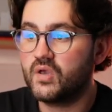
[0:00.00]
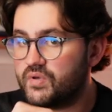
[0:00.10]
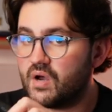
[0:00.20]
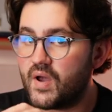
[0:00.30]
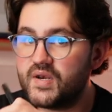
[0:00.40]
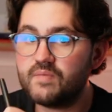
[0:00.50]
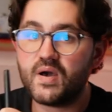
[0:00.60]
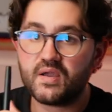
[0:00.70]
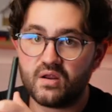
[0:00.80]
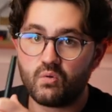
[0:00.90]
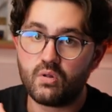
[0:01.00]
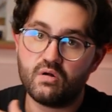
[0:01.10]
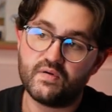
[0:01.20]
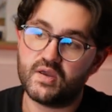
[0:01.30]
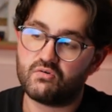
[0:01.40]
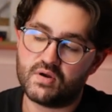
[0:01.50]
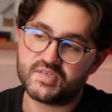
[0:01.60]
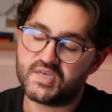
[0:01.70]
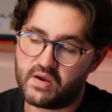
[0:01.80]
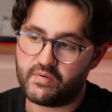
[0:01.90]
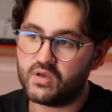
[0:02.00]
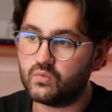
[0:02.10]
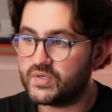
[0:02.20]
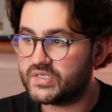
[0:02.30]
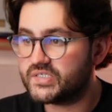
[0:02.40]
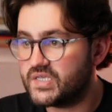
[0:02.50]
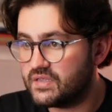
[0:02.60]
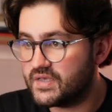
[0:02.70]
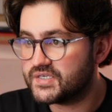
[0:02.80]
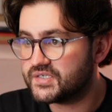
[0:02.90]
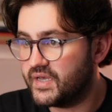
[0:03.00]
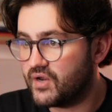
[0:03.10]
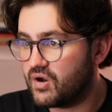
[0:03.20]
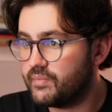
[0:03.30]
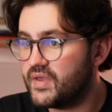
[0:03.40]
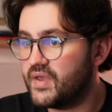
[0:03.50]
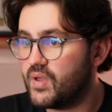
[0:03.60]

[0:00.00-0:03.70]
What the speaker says: Without any back end qualifying criteria, we see this diagram here.